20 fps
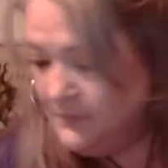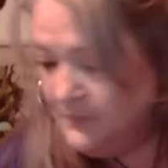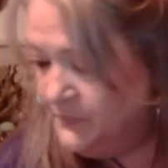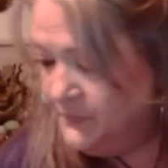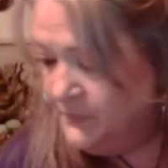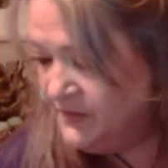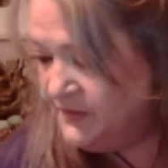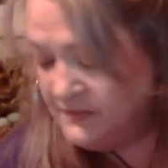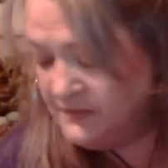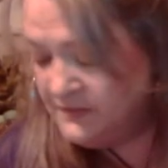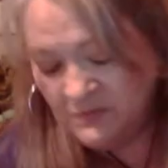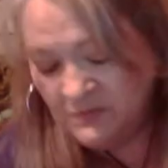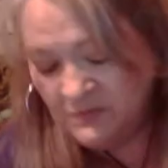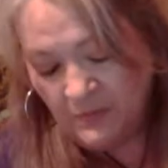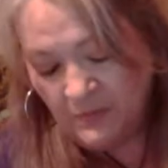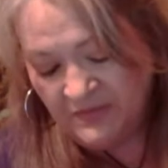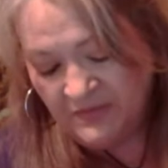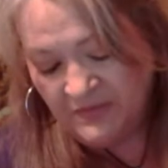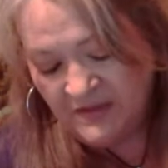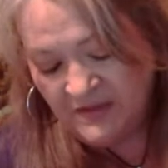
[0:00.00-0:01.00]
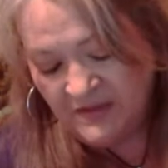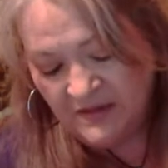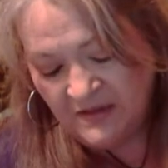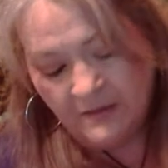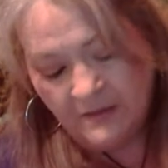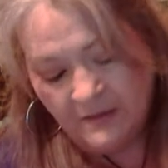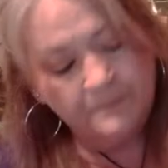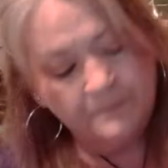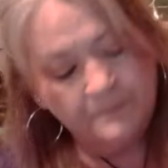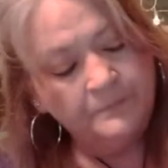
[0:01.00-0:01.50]
This is what the
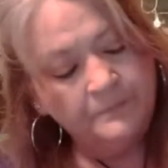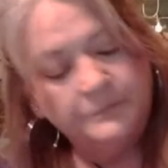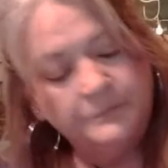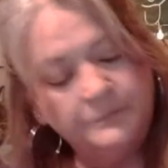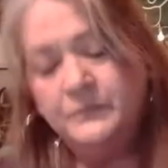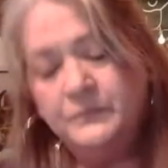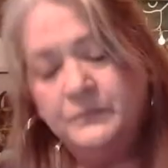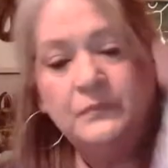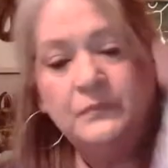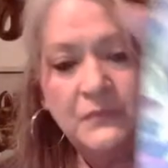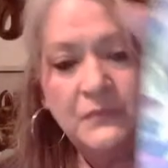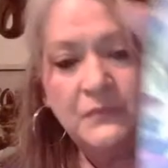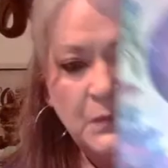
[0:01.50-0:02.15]
um, the